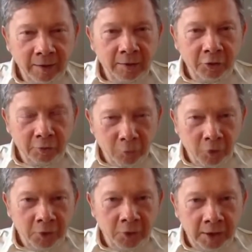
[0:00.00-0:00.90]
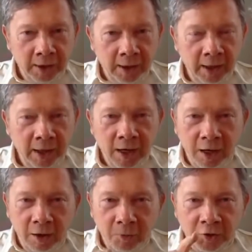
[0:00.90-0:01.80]
today.
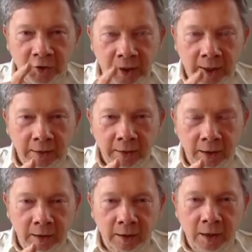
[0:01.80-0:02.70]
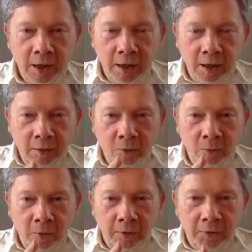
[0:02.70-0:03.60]
We started
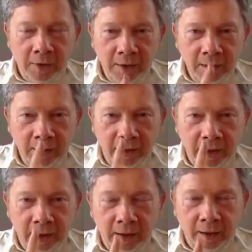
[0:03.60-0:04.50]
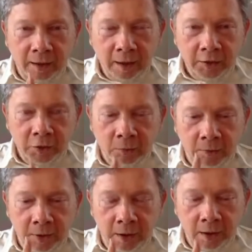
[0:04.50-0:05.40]
with getting in touch with
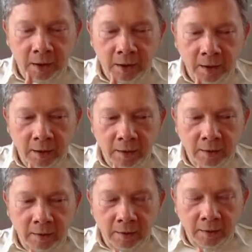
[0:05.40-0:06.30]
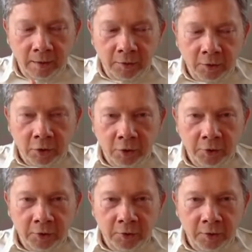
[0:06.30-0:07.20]
the the
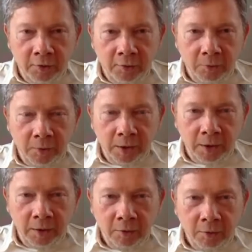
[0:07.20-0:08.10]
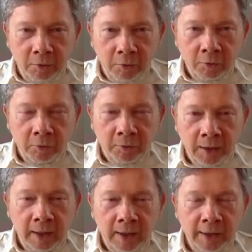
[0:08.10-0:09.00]
consciousness within you, to
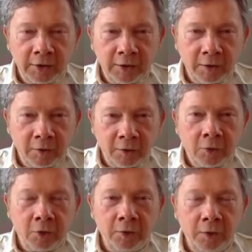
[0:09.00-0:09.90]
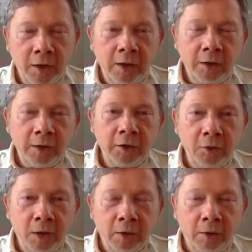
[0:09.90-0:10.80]
realize that
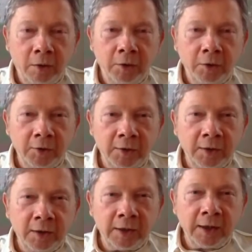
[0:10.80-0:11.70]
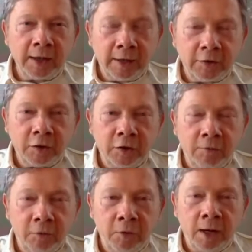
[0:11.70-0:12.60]
you are conscious, that the essence of
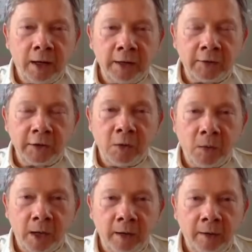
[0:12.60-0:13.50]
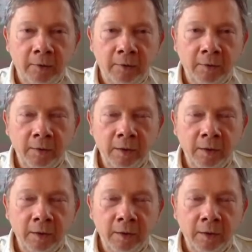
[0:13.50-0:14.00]
who you are is the awareness,